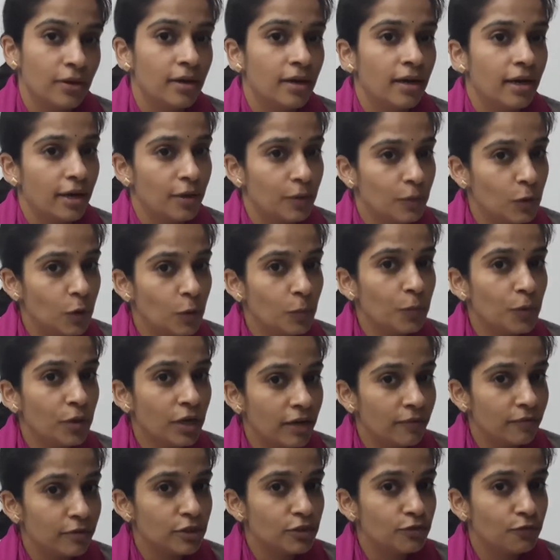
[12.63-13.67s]
I hope you
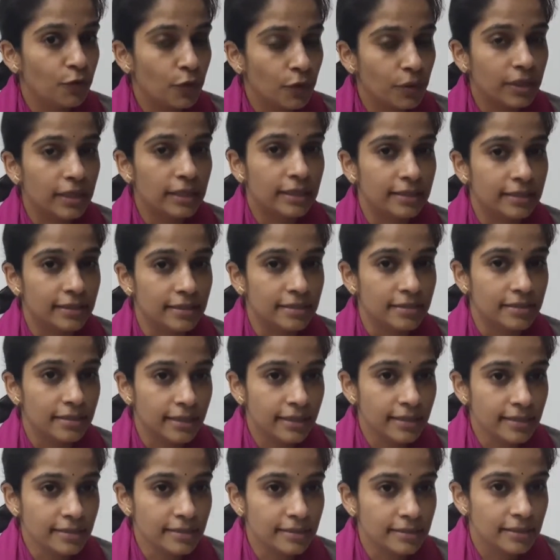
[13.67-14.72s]
haven't forget this,
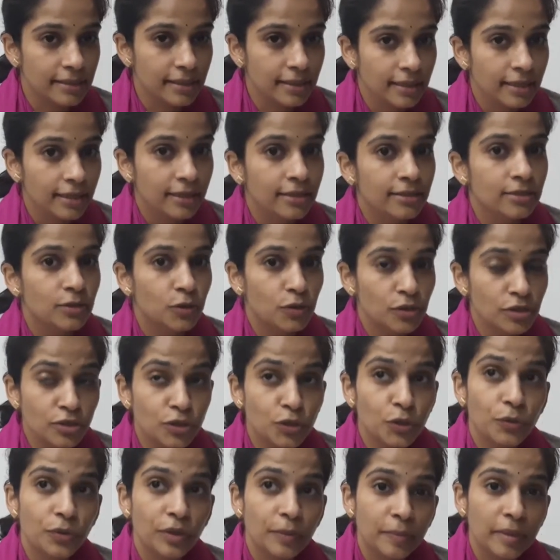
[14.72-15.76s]
yes? Students,
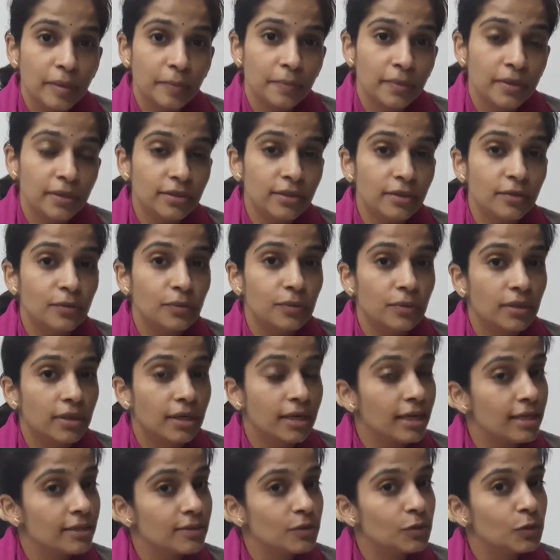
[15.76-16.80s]
you remember the
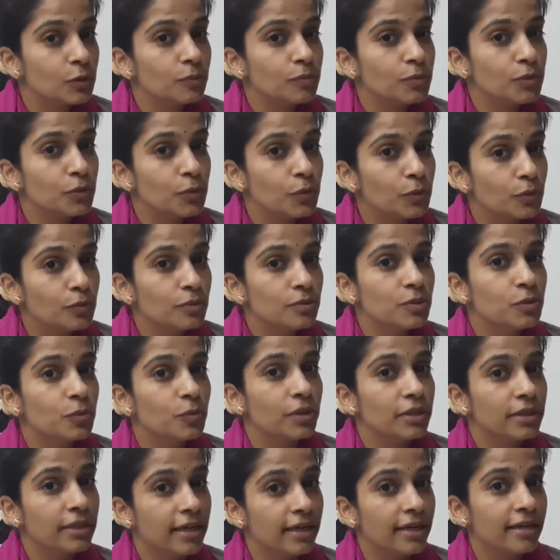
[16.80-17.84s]
classroom's rules
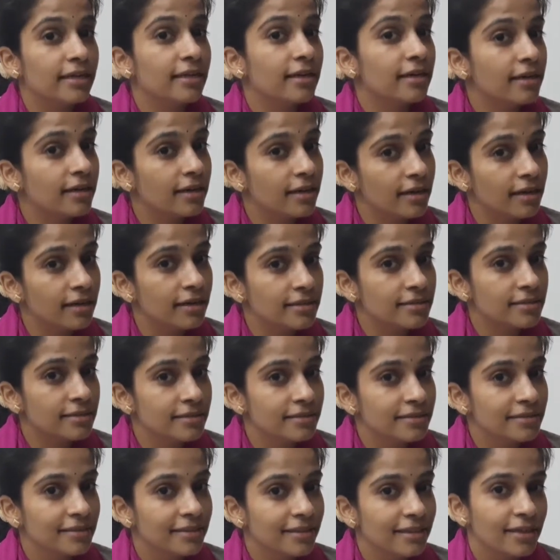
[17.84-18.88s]
were there in our class.
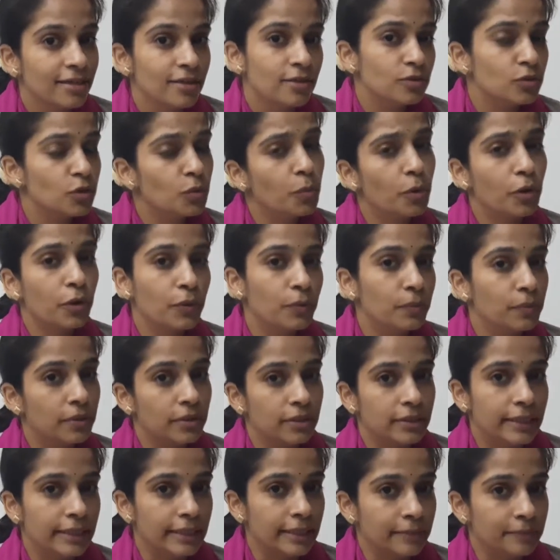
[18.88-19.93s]
So what were
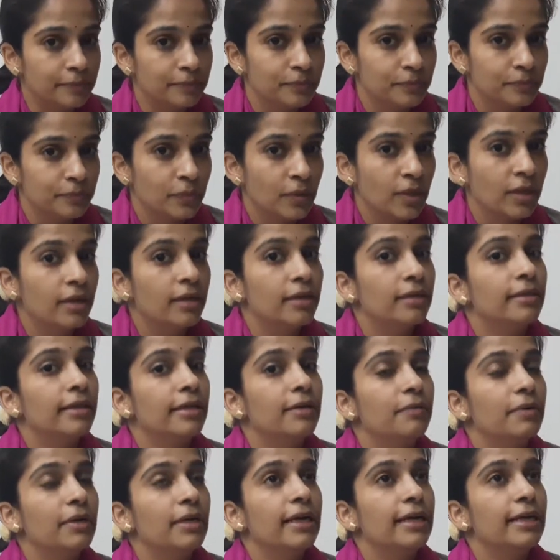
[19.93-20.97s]
they? They
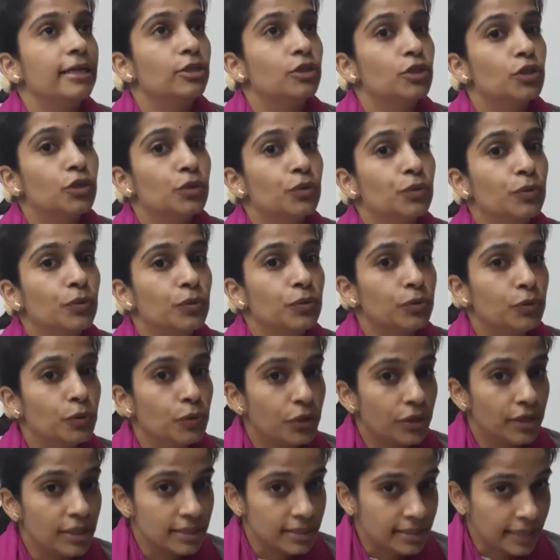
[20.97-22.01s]
were like to do
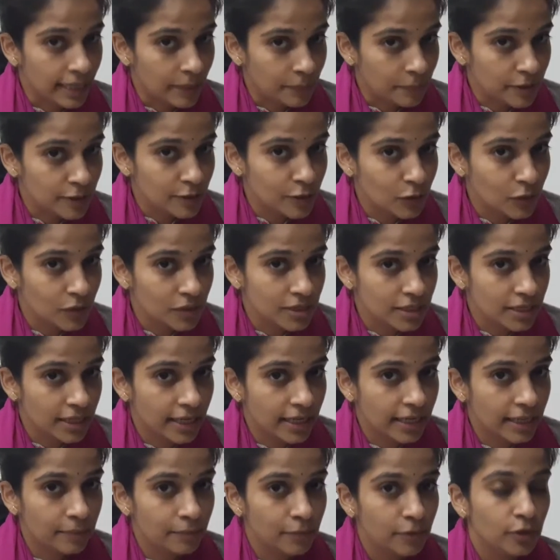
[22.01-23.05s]
your assignments on
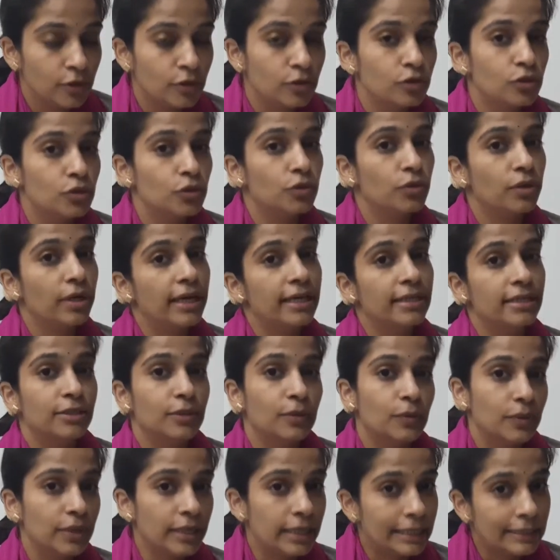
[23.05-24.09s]
time, to write in
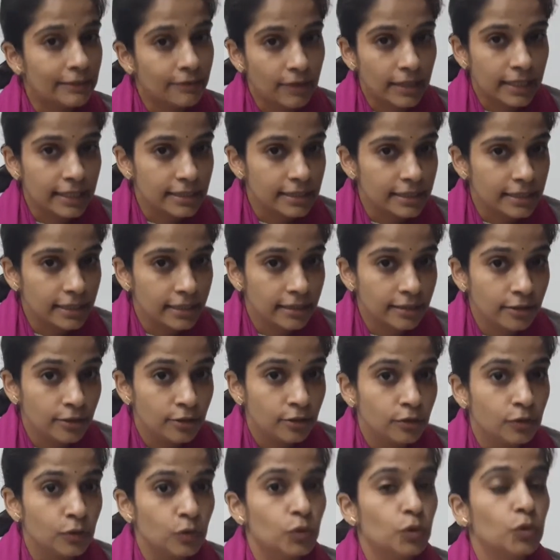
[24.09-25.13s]
good handwriting,
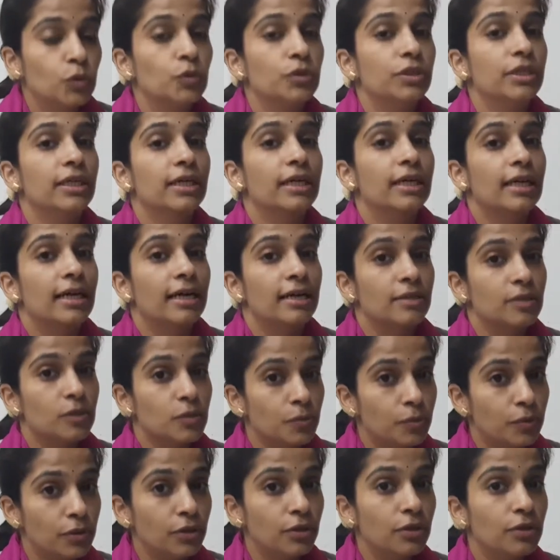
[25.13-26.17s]
to do the
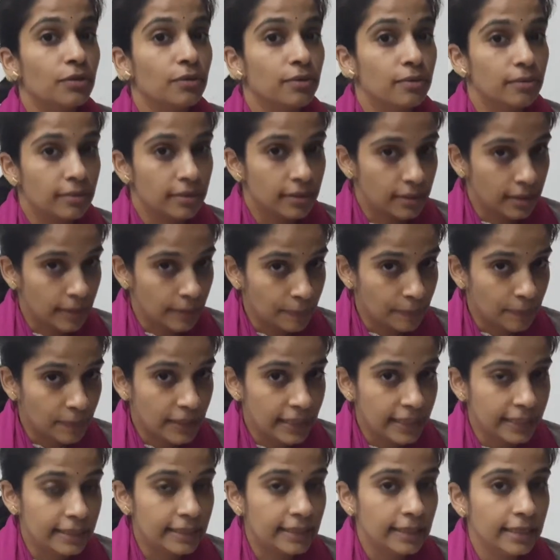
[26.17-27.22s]
classwork
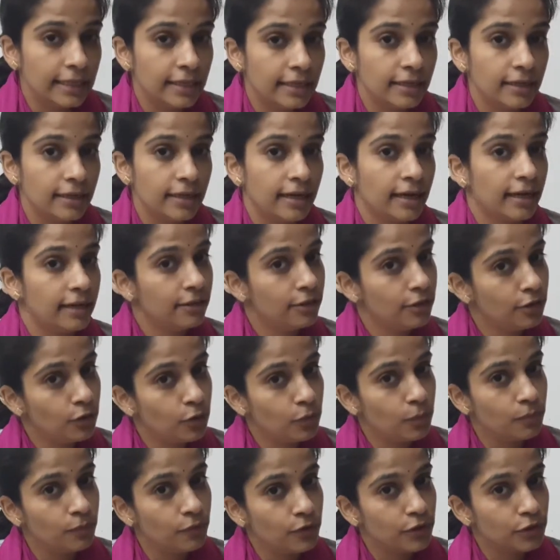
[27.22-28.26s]
completely and the
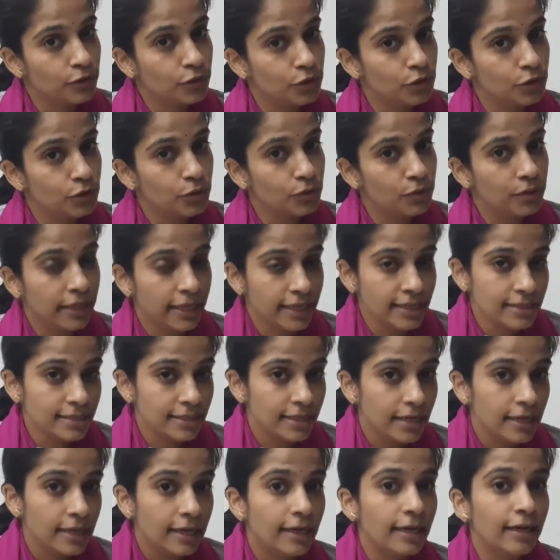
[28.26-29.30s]
homework too, yes?
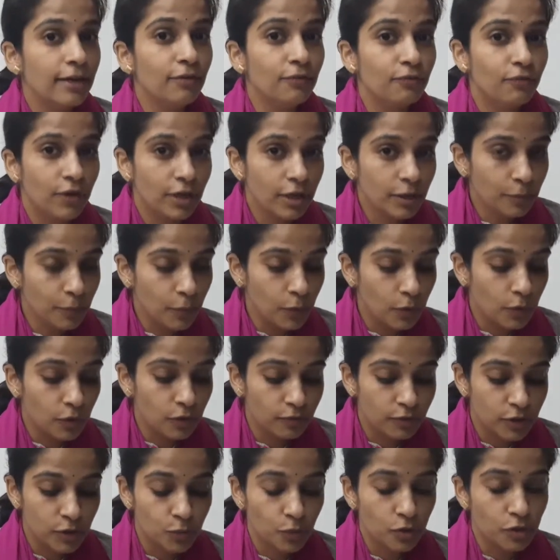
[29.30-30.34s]
and one more
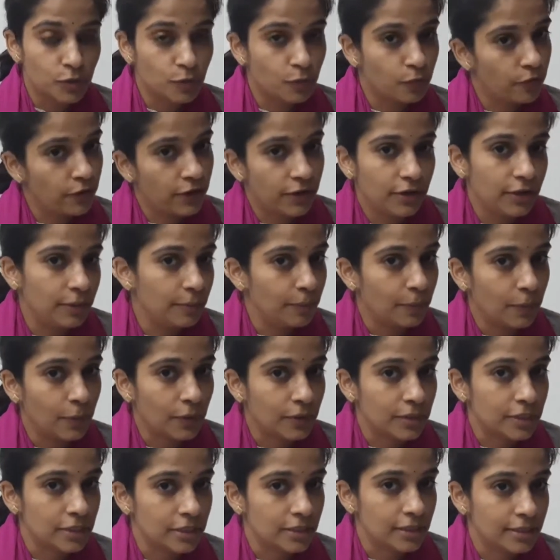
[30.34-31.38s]
which was very
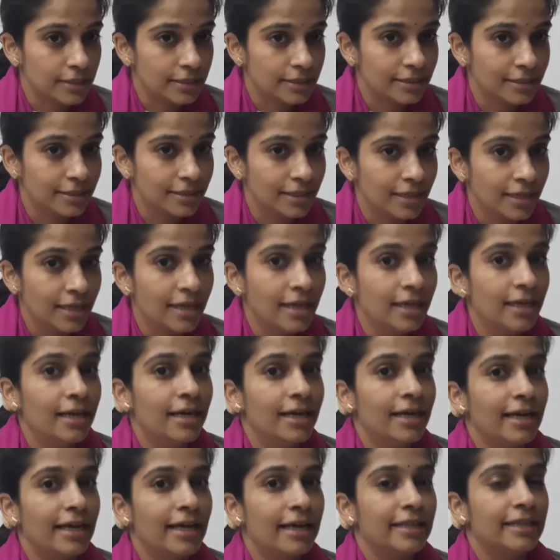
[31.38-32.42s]
important
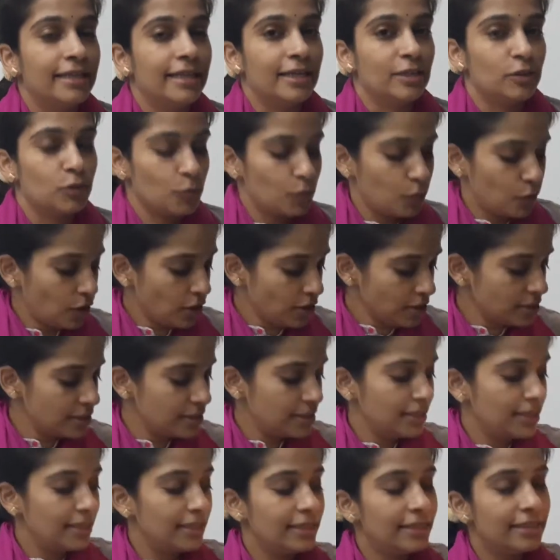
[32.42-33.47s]
and that was
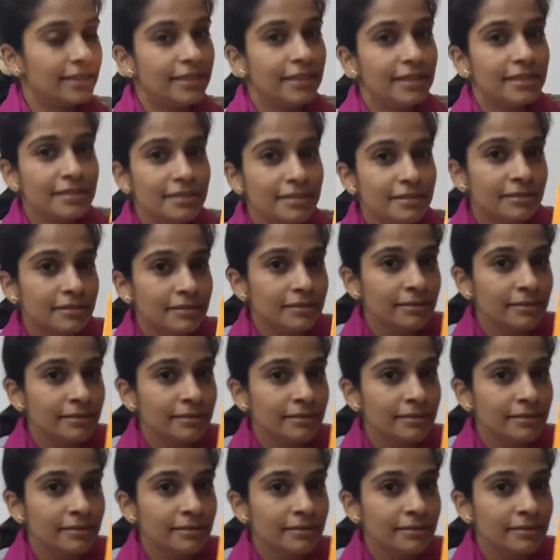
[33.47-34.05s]
this.